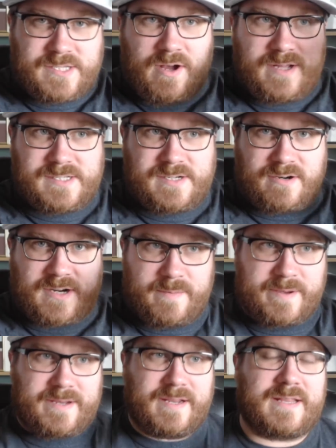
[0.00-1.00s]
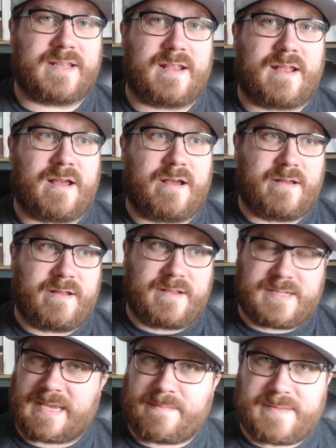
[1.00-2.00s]
thoughts start coming.
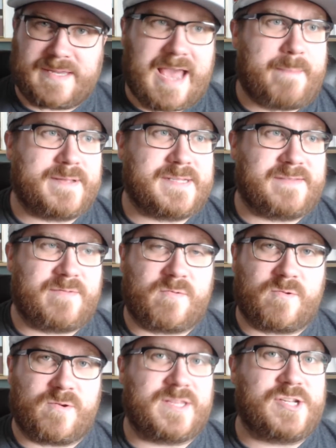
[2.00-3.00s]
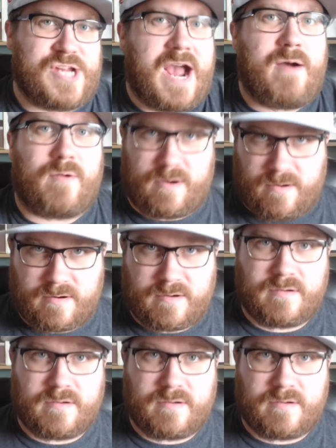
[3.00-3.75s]
Same thing happens even when we're in the shower.